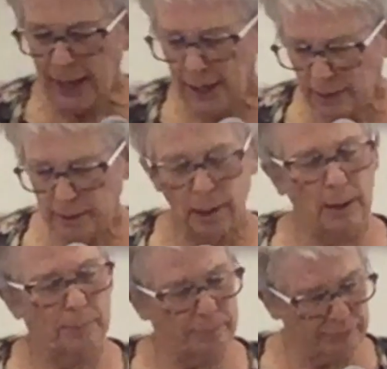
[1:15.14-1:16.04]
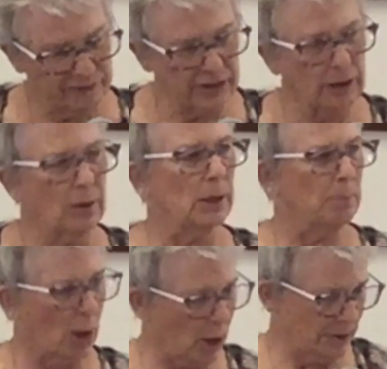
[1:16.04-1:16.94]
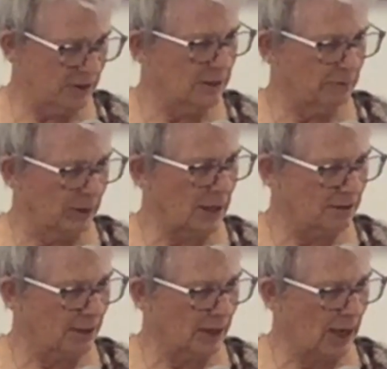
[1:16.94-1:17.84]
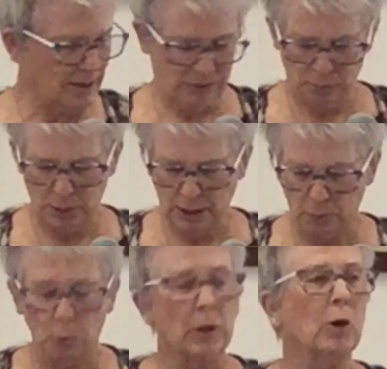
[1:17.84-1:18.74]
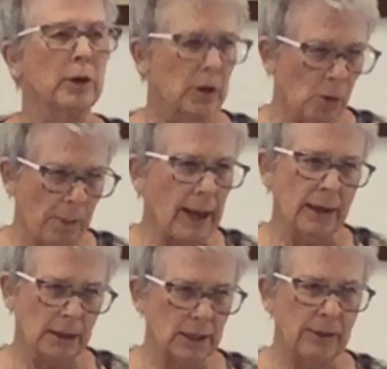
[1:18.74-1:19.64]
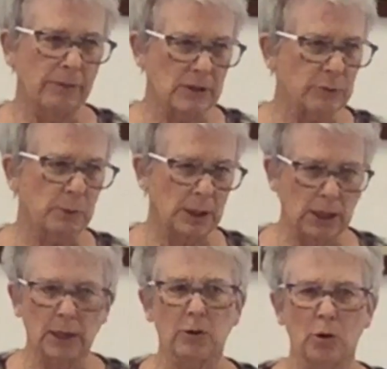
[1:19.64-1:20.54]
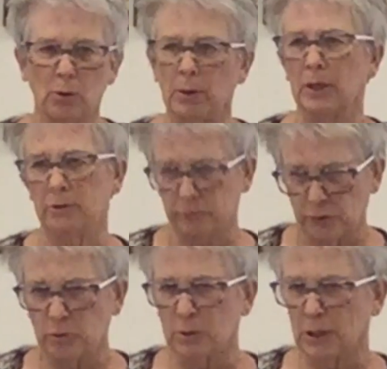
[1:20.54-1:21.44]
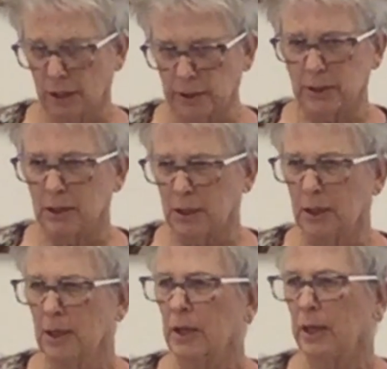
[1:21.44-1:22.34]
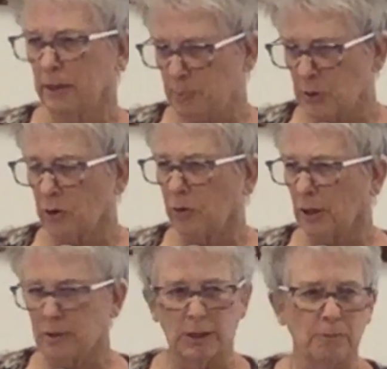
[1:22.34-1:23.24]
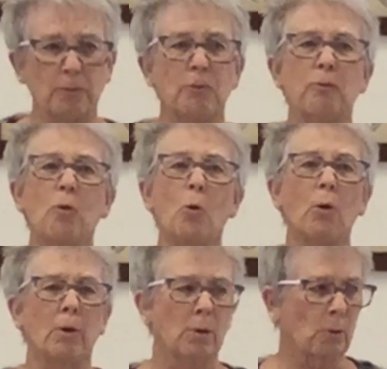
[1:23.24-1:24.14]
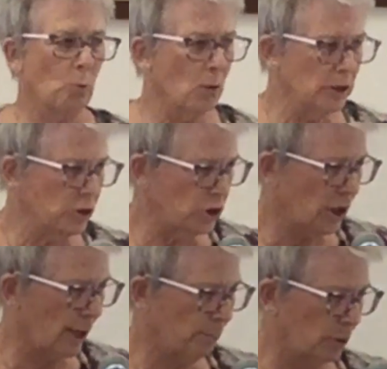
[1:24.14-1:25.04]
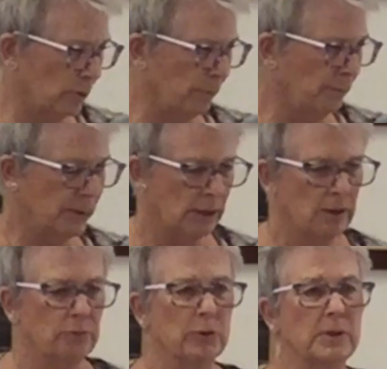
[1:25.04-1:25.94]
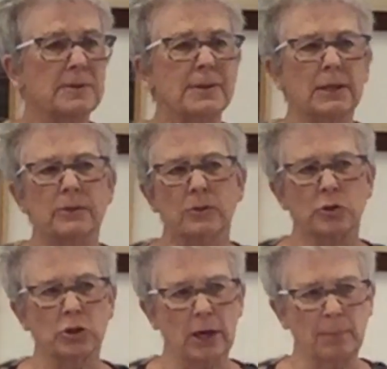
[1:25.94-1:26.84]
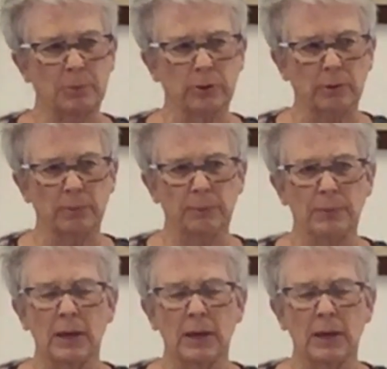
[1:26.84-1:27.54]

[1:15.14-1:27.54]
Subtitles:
we had a fairly positive lesson last week, we're going to go back again this week and go into futility and absurdity for one chapter, for the sixth chapter.